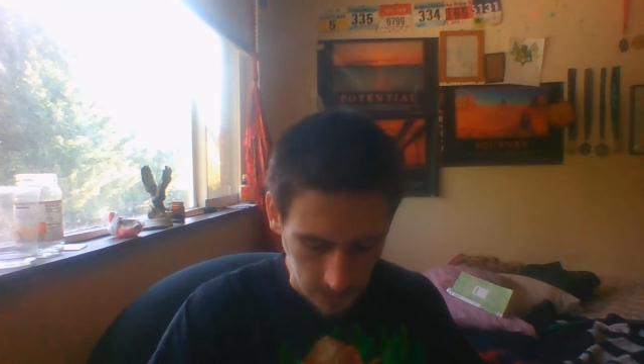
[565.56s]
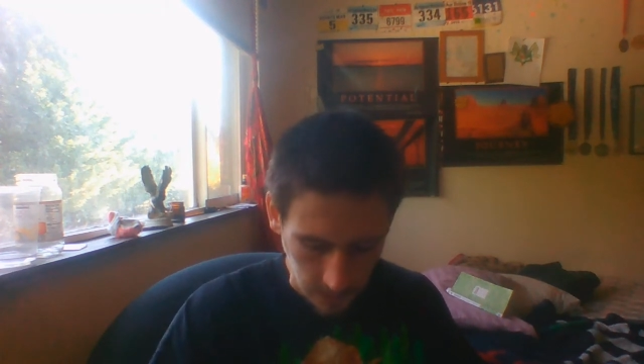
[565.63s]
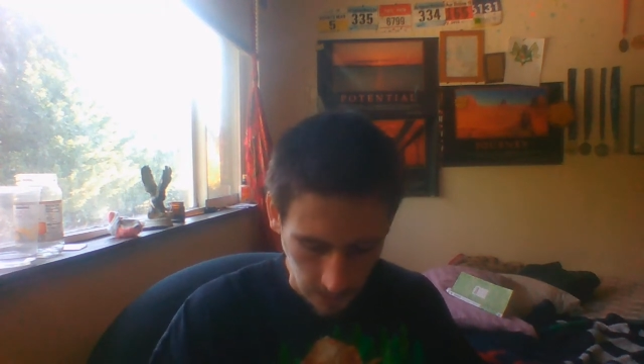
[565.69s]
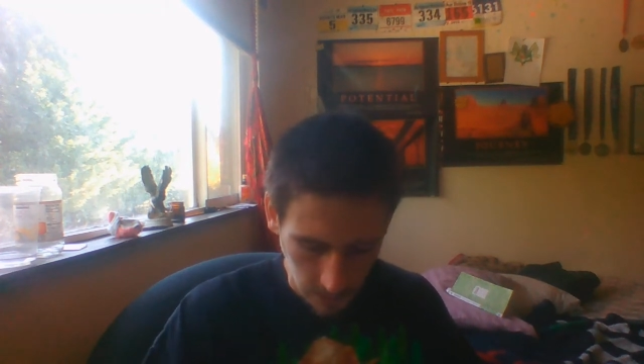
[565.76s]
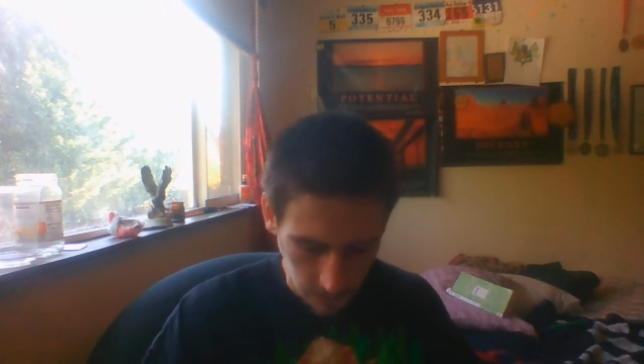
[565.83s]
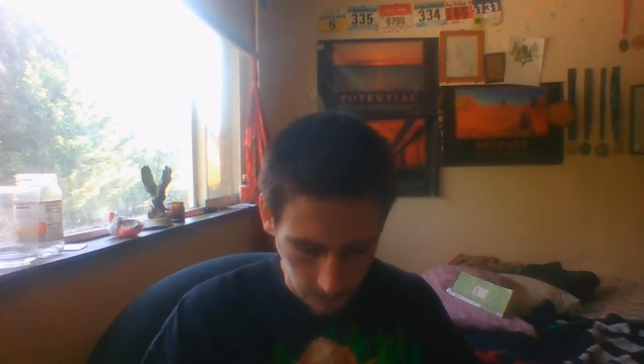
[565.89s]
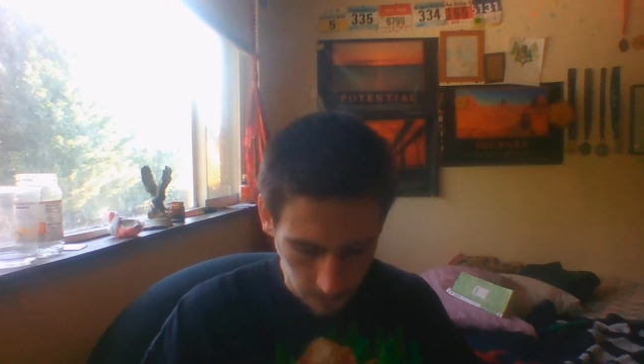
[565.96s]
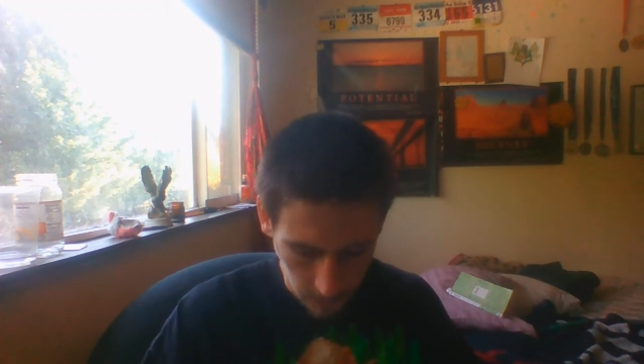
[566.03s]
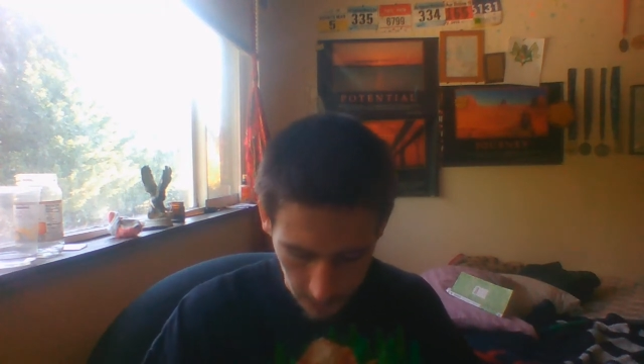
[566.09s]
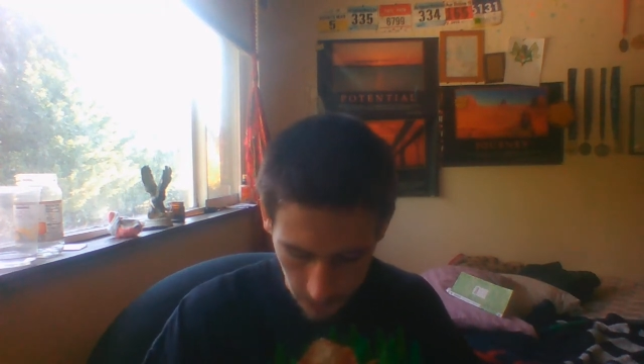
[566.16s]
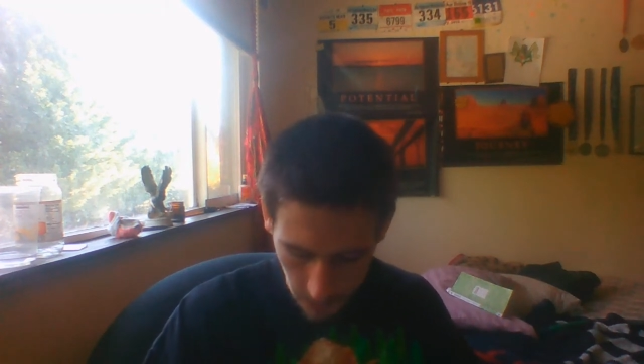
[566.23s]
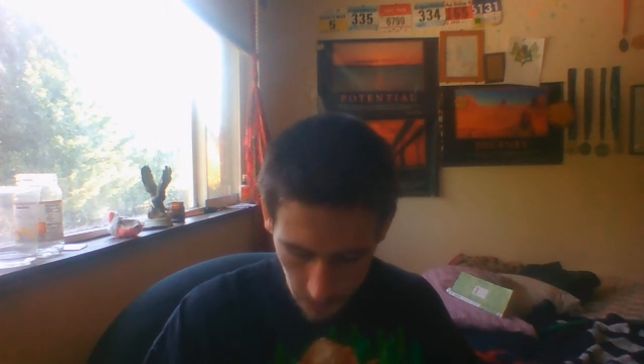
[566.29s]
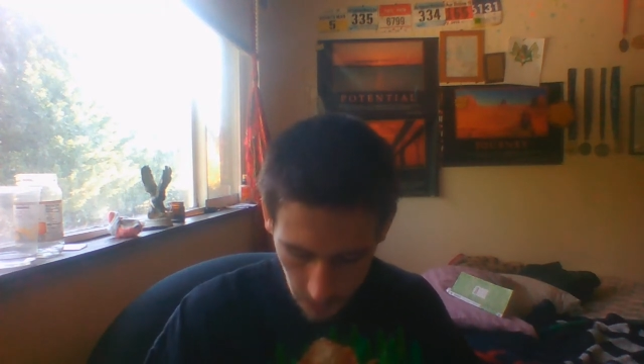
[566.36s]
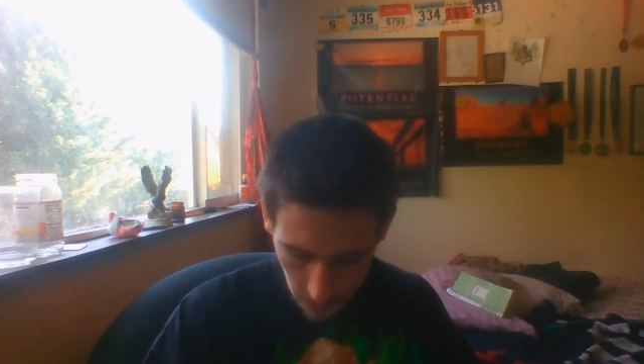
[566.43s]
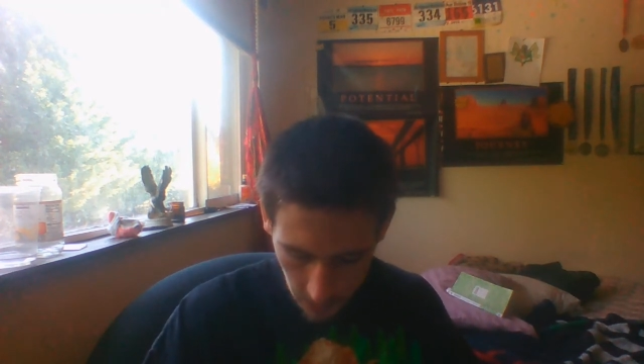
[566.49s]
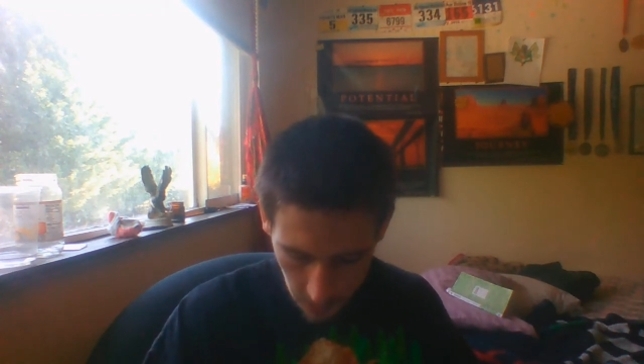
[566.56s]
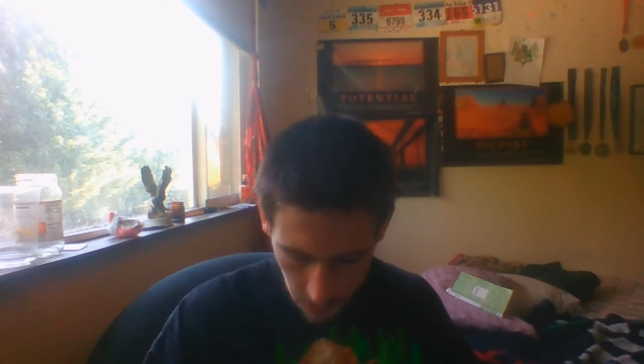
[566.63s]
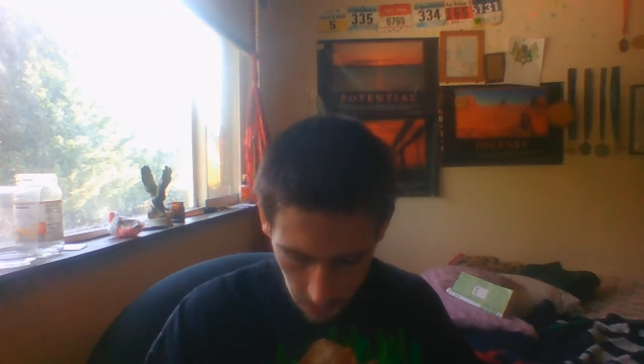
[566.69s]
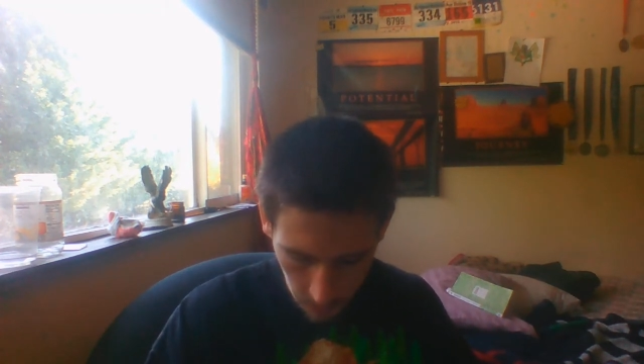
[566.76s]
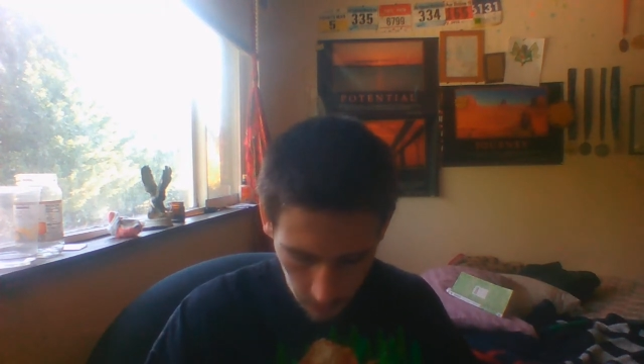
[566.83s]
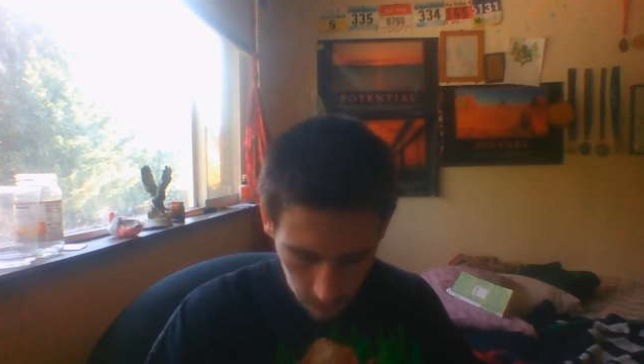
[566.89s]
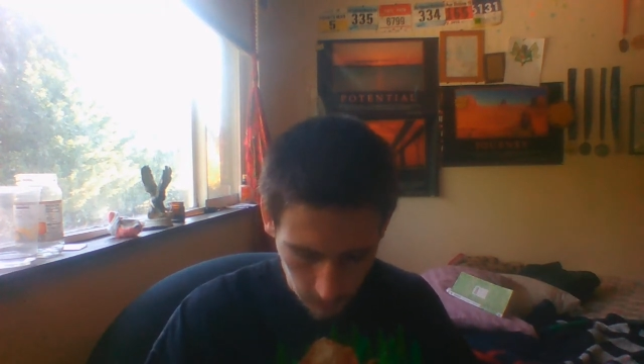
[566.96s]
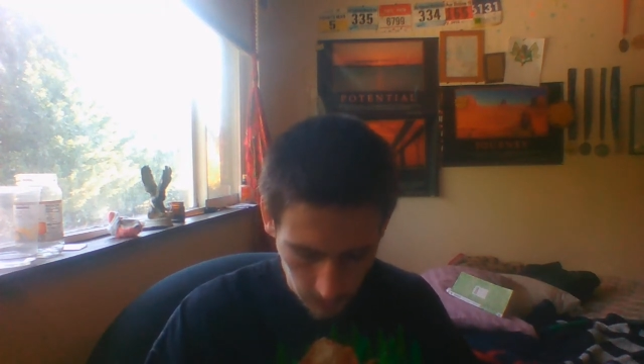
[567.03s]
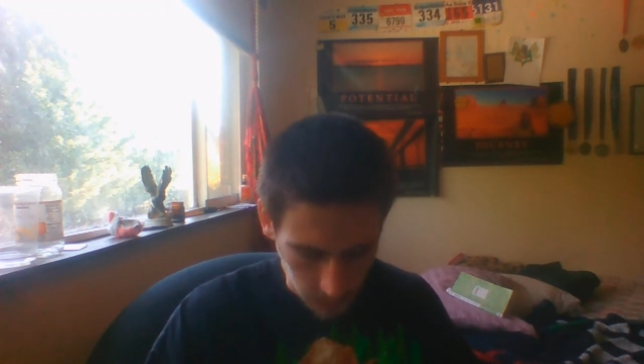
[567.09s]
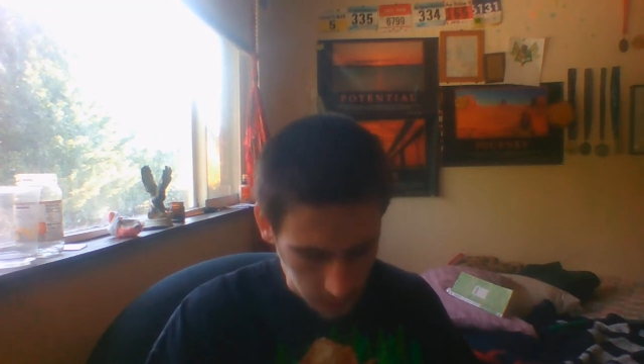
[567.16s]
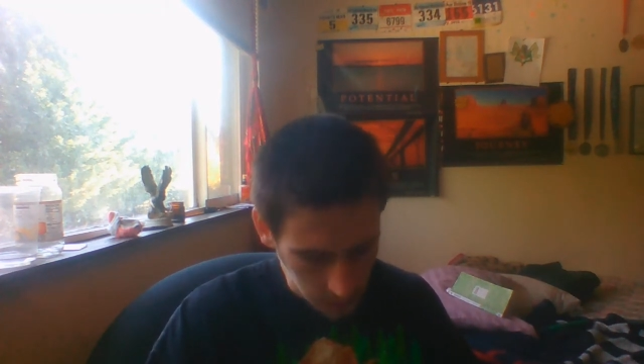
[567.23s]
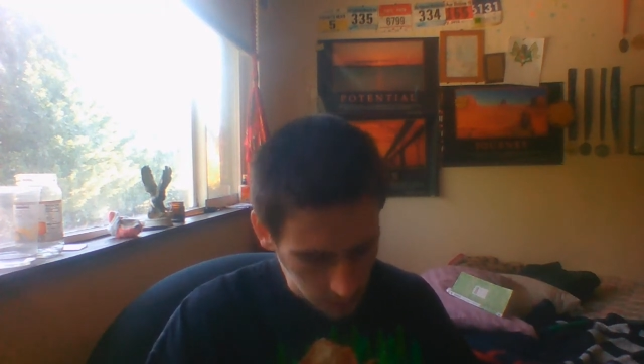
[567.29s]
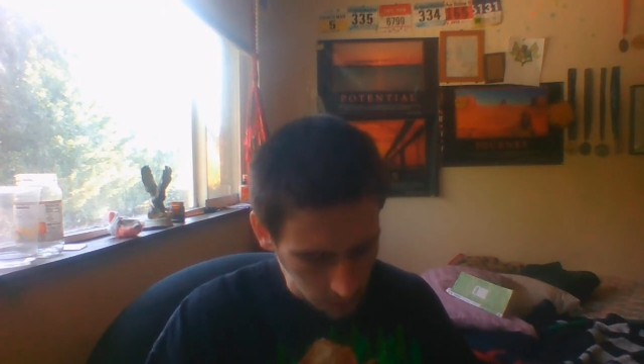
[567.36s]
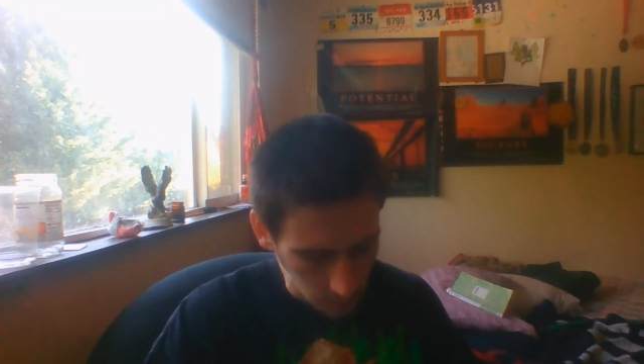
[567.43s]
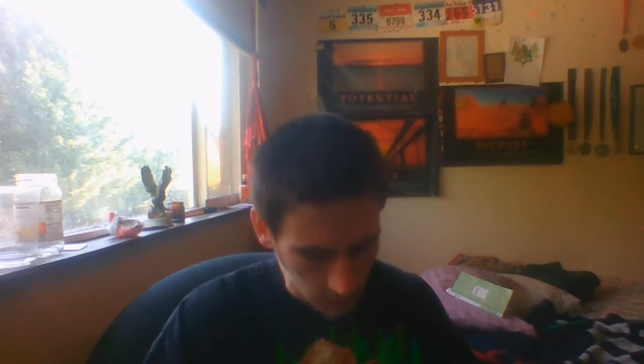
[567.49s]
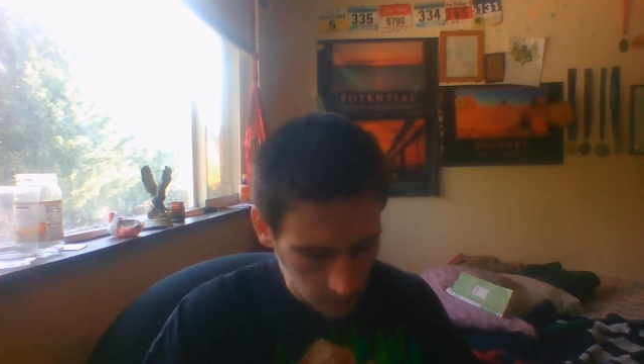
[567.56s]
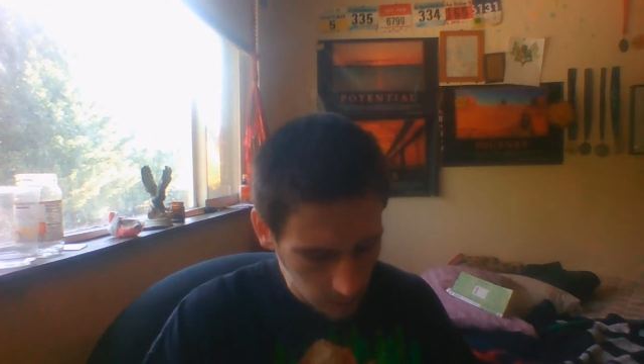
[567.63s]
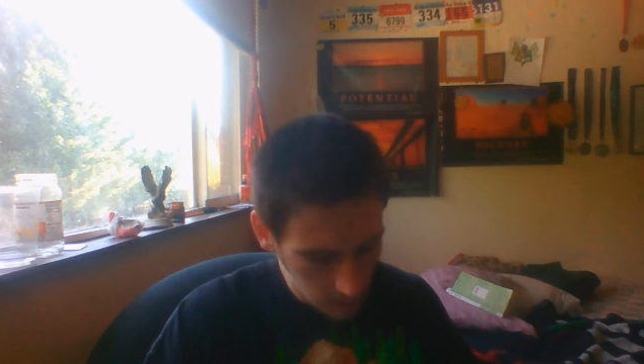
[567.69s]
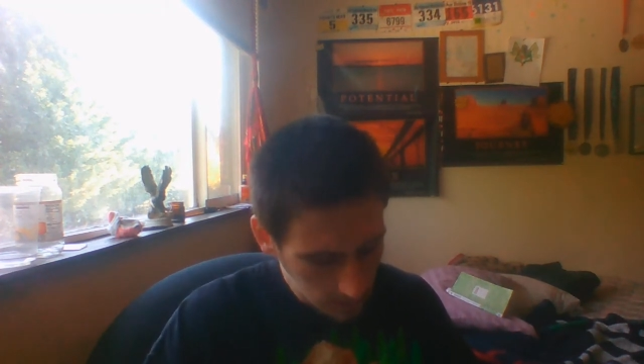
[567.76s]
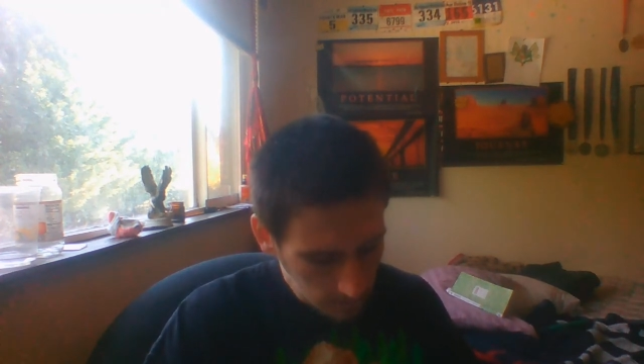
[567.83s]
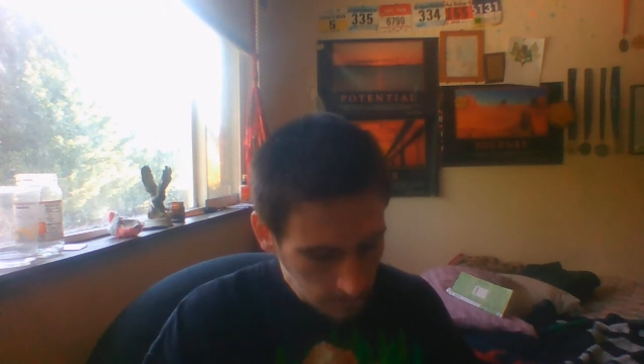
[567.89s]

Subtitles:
sake, I'm gonna cut it a little bit short.